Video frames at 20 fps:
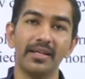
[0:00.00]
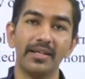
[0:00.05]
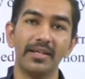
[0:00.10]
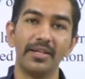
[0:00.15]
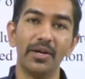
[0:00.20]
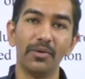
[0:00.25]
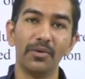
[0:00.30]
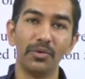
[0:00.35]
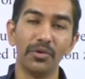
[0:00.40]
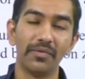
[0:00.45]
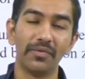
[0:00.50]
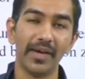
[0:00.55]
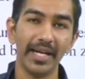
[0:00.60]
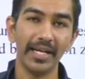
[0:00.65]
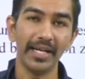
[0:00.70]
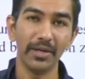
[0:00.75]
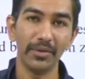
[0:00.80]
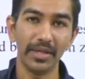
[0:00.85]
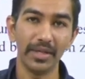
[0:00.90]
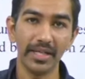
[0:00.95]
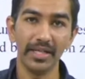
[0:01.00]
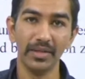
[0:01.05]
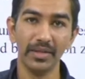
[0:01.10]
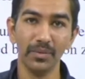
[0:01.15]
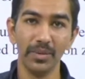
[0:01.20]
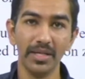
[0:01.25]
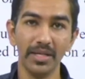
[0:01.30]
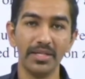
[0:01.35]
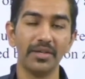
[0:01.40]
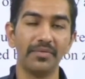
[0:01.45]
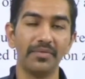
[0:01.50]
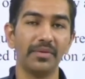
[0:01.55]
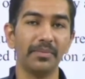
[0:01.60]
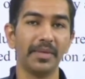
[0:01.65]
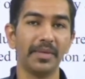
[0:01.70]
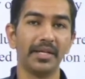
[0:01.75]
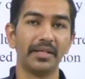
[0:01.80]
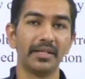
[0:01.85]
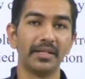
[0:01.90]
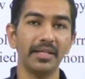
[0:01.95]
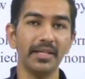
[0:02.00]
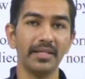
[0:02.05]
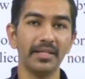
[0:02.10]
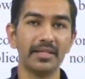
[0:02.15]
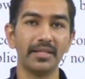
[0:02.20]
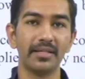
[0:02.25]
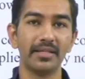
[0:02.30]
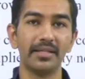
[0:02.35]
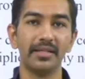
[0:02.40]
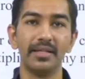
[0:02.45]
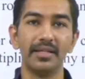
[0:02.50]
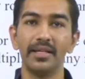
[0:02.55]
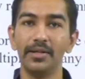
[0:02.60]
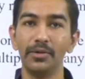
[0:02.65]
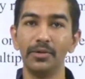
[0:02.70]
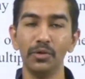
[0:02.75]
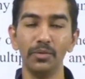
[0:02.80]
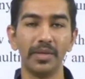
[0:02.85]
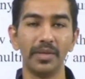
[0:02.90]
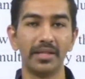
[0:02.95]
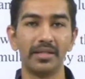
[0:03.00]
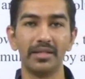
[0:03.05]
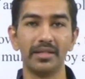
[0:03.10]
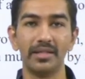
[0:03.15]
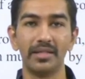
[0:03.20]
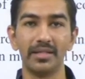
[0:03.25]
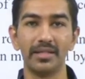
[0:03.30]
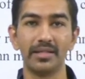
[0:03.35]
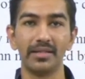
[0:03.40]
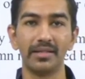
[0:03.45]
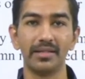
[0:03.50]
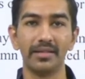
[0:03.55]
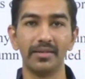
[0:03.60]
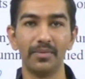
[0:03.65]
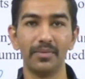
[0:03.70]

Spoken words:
Now to find out inverse of a matrix, there are two methods.